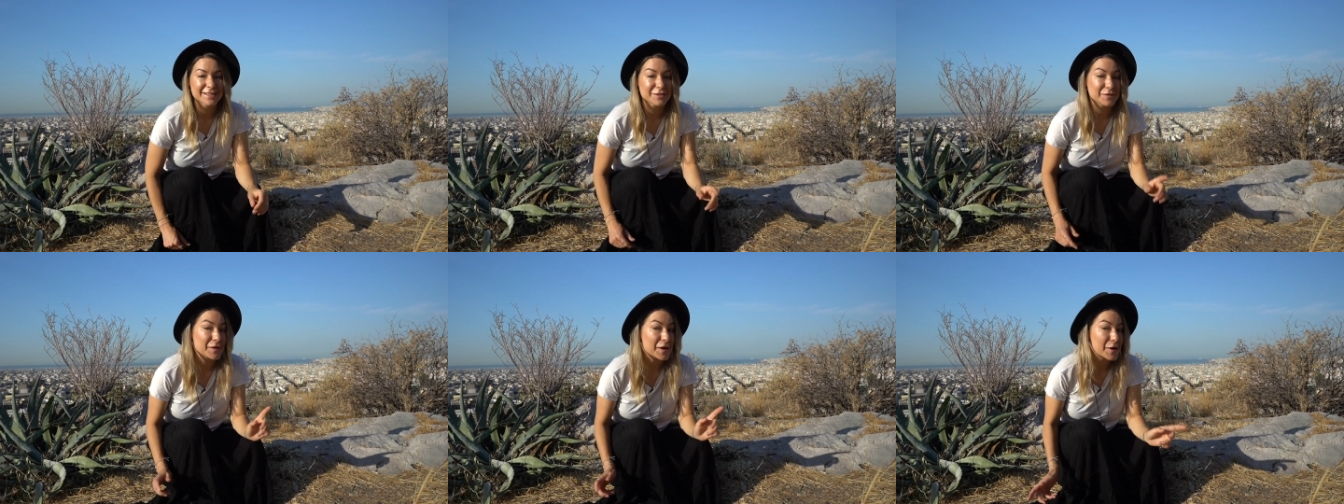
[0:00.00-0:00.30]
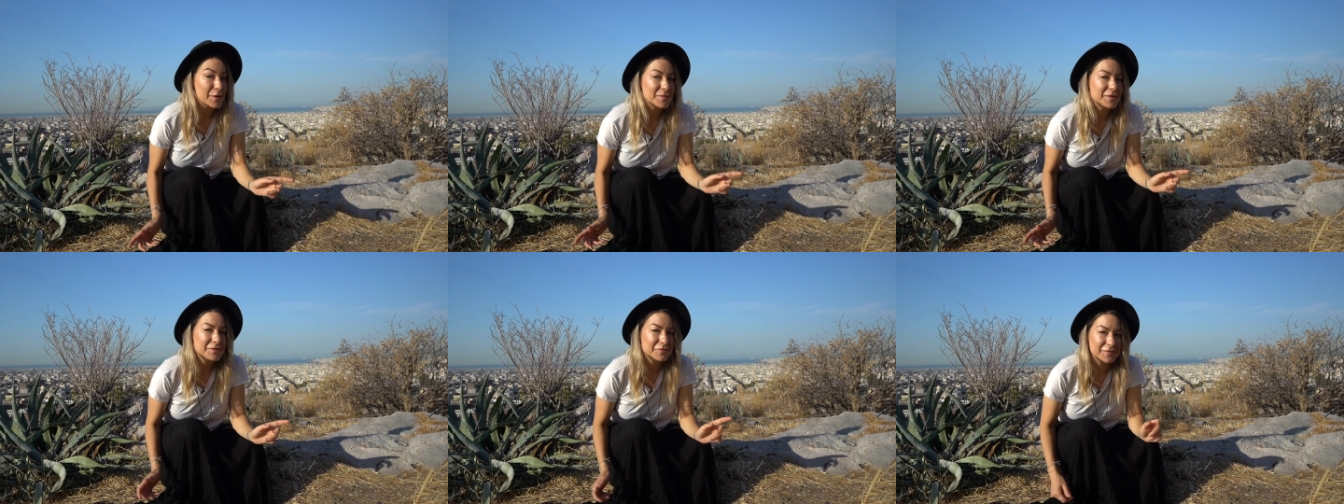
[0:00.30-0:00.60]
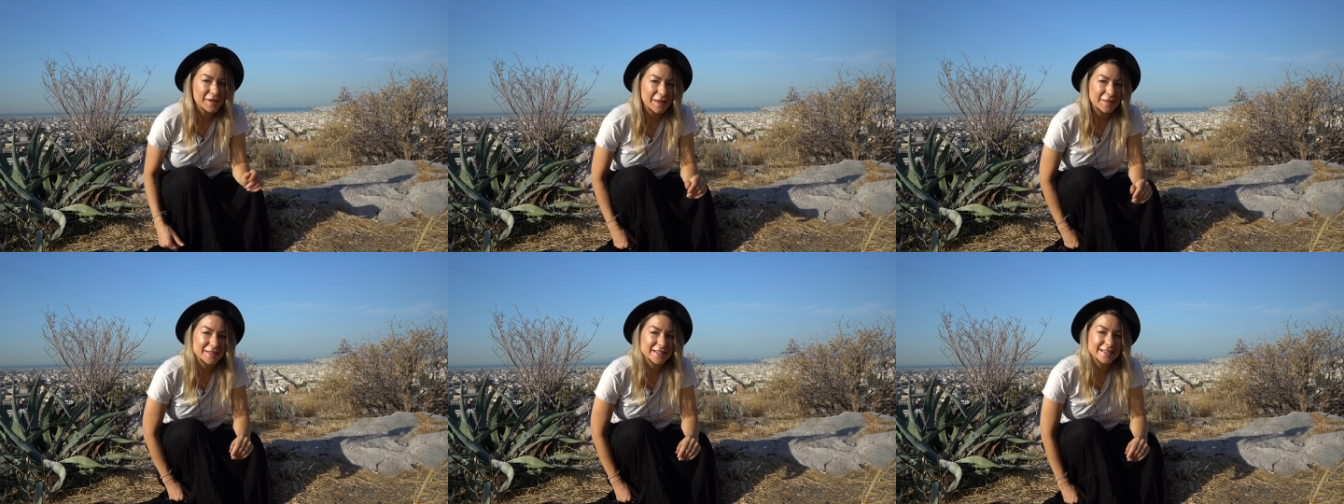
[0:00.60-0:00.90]
So I hope you
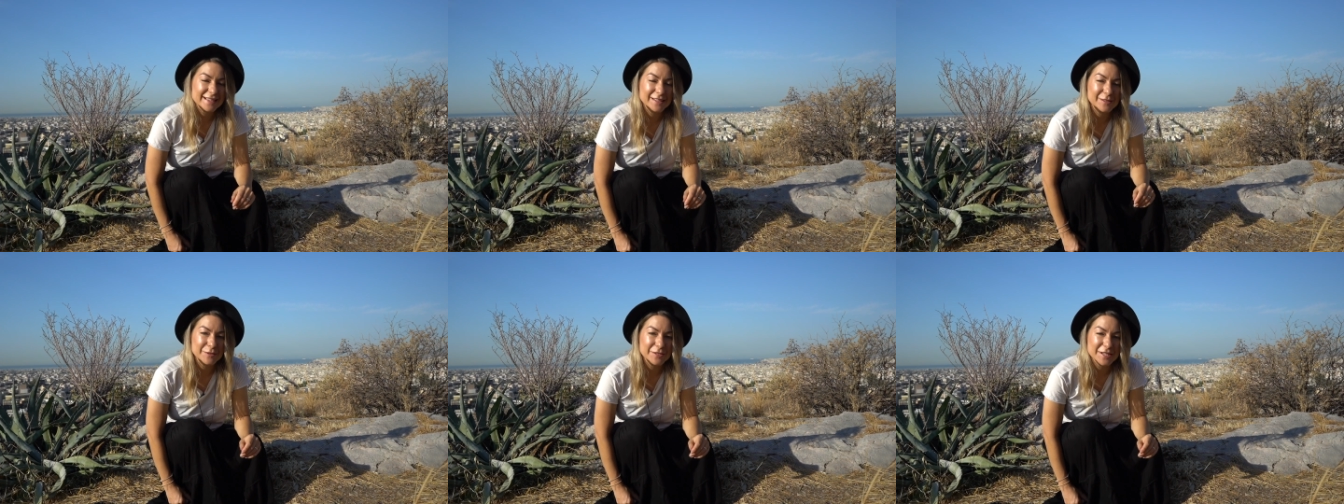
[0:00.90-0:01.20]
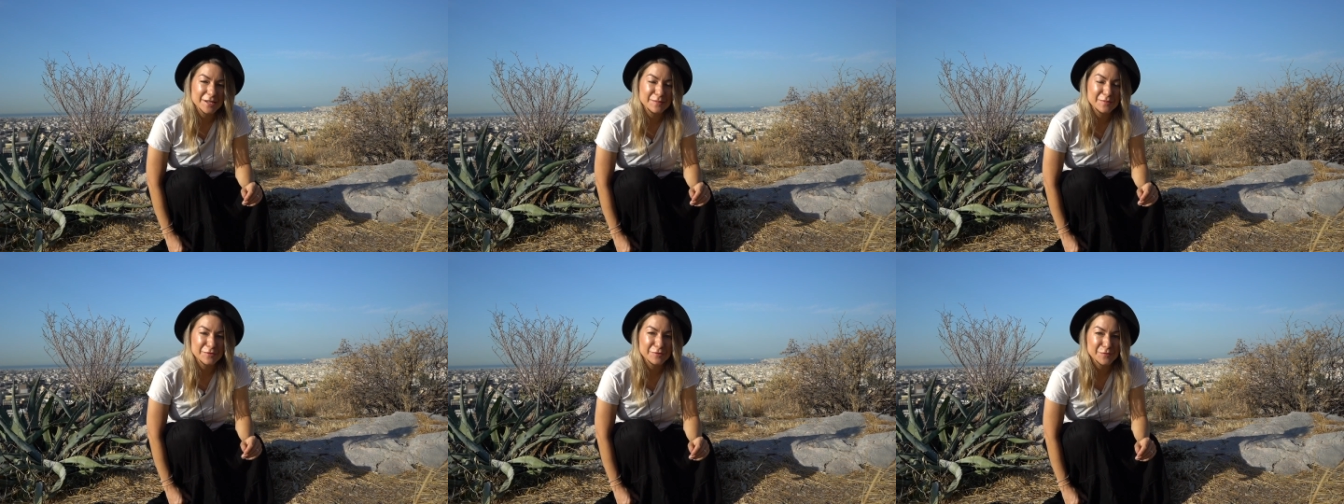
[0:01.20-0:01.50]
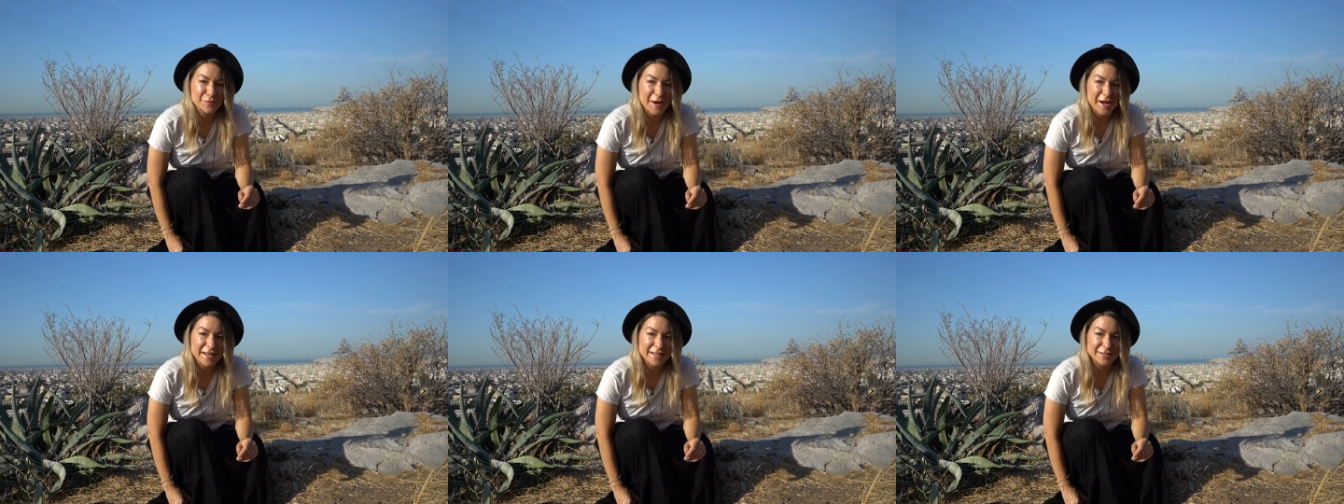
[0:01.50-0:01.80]
found this little tip of
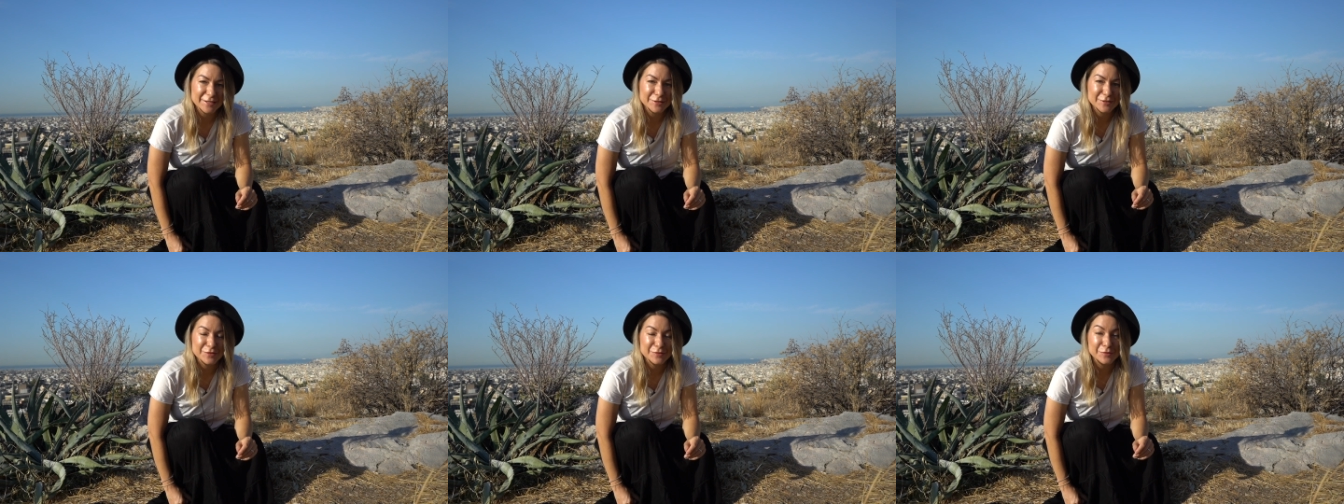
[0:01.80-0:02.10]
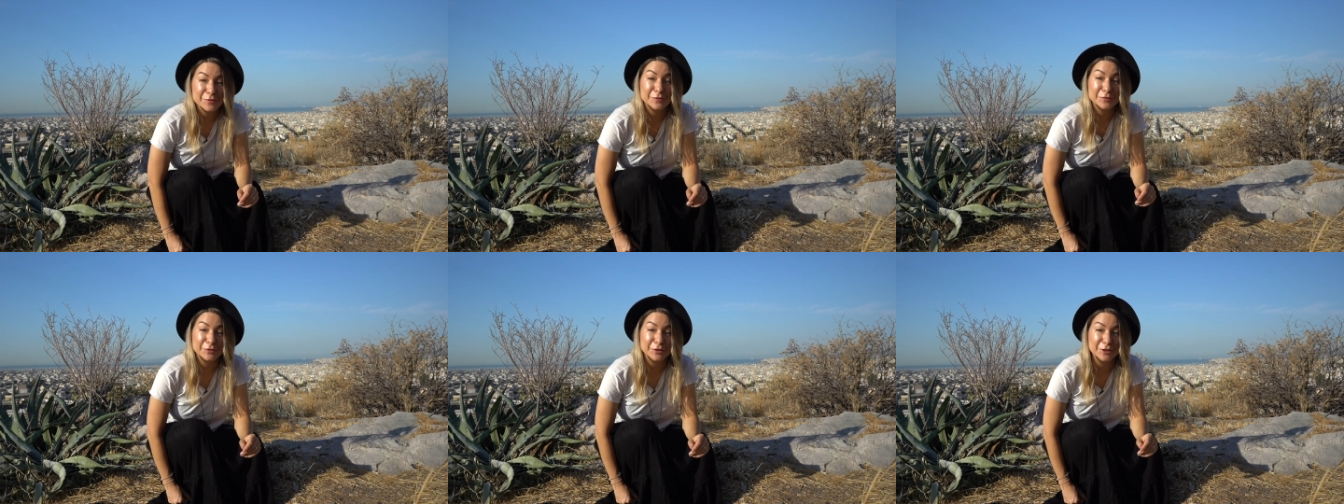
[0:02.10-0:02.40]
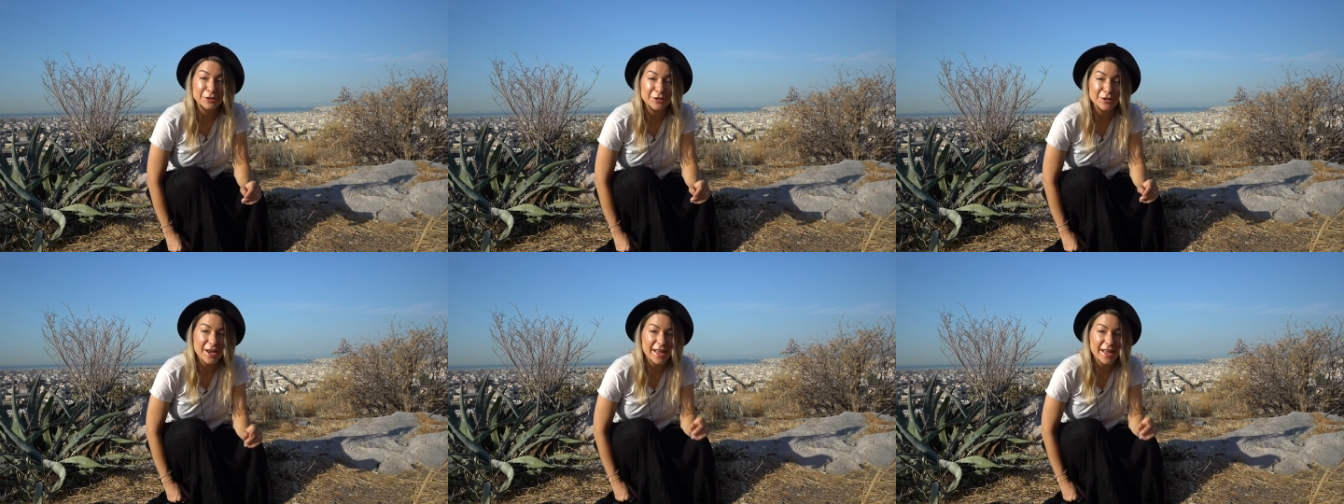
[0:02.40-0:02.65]
mine useful for you,